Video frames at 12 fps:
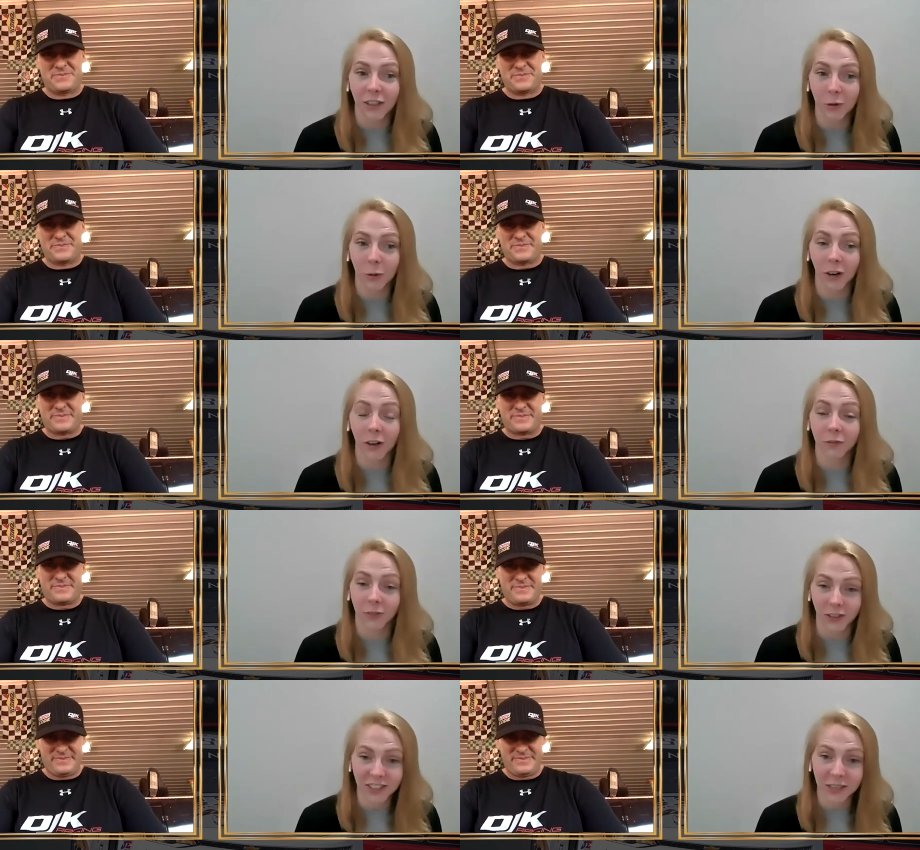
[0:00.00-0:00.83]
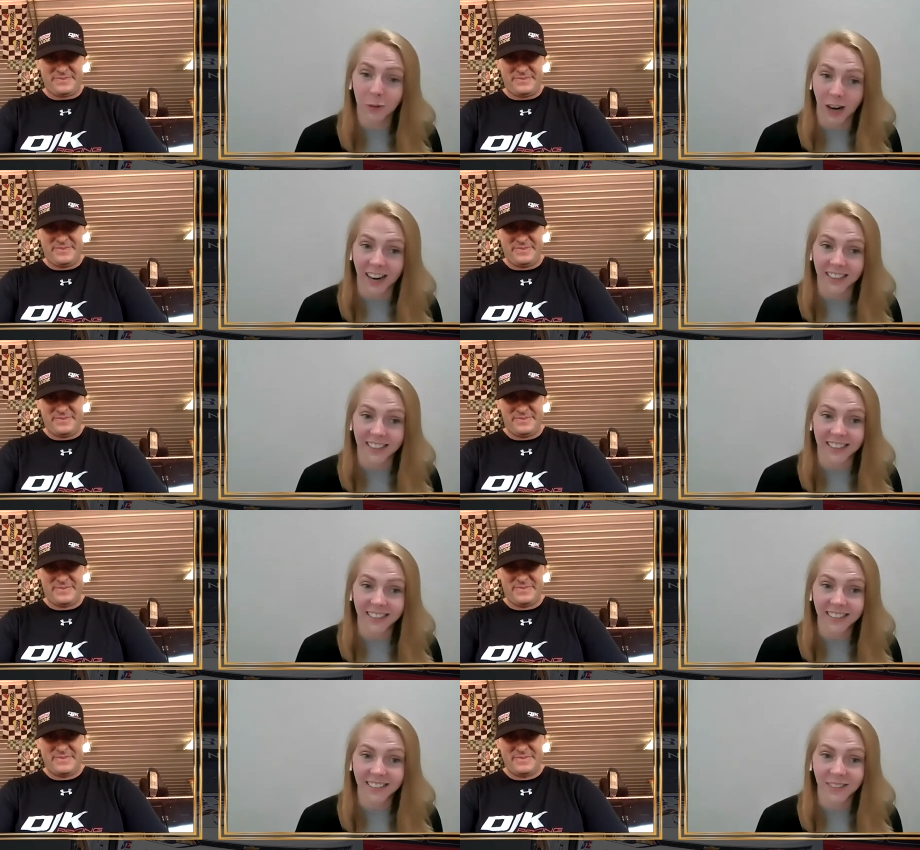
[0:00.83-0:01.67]
Speaker 1: You were first in
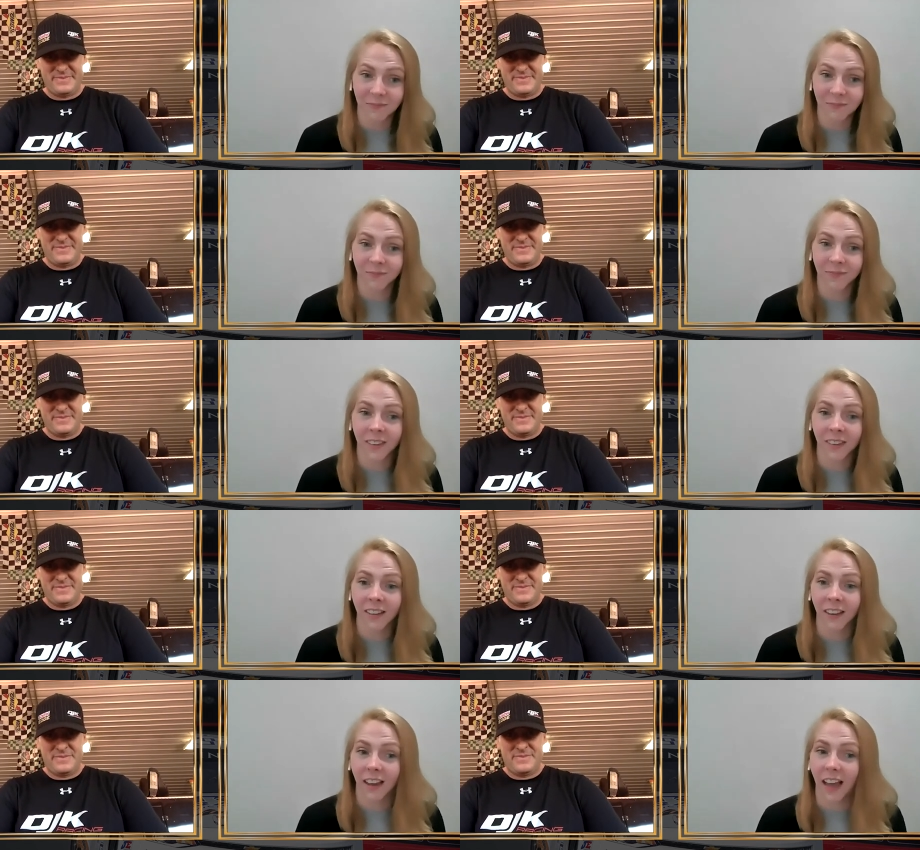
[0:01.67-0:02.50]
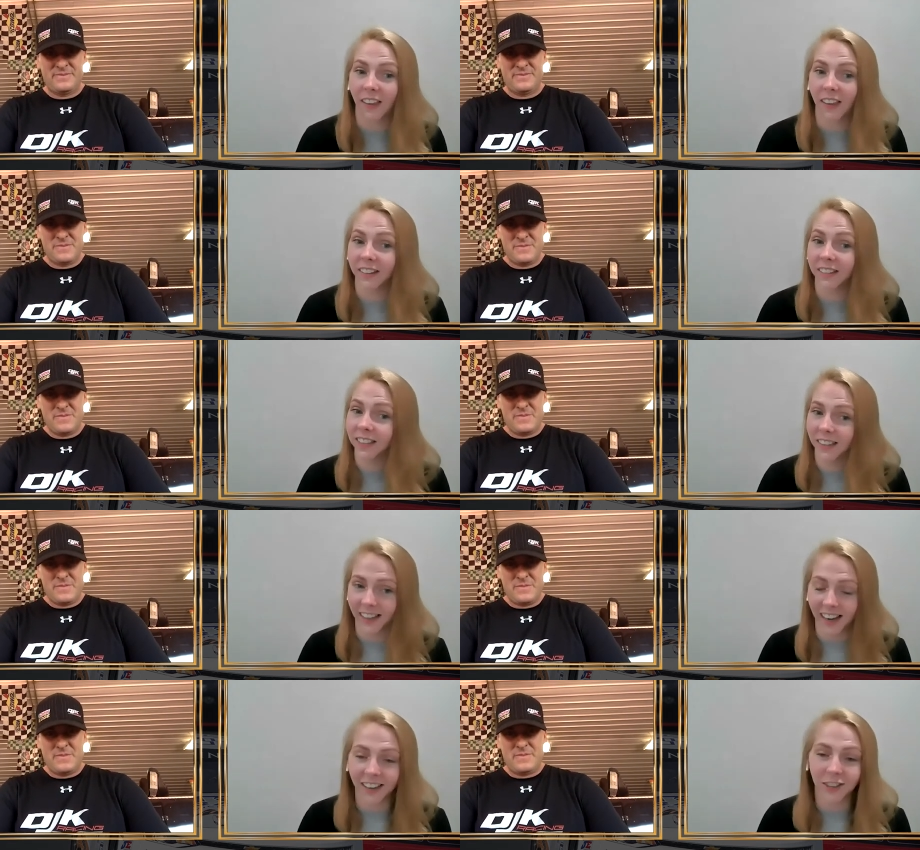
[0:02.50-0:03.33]
practice,
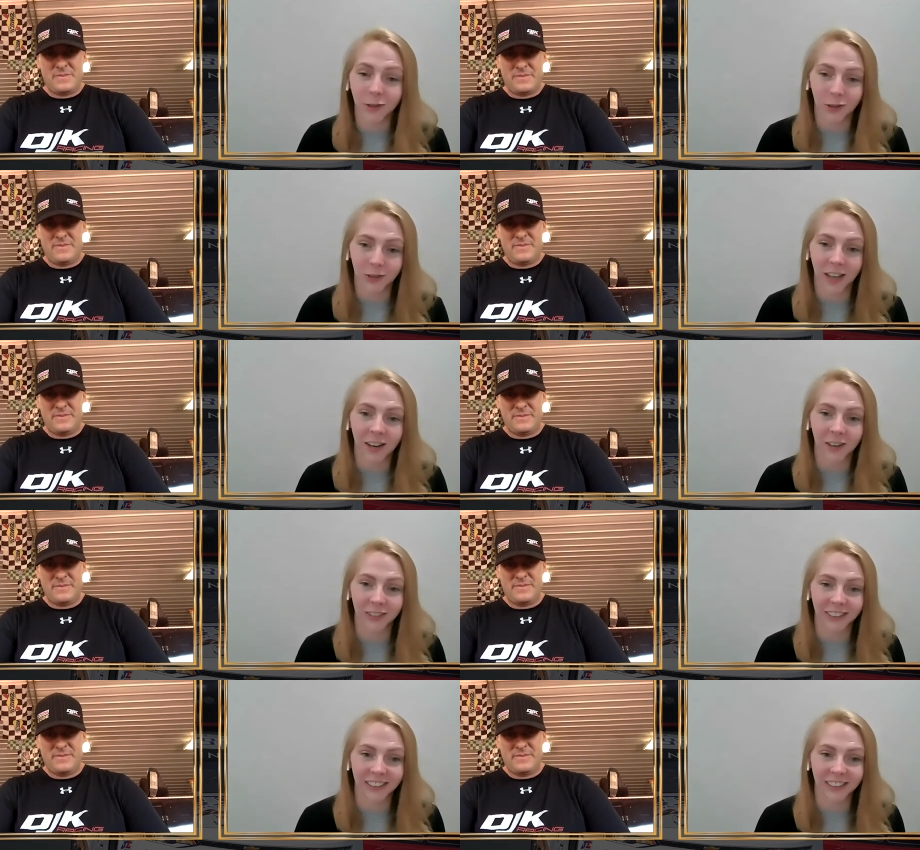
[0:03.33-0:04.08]
and again, you drew that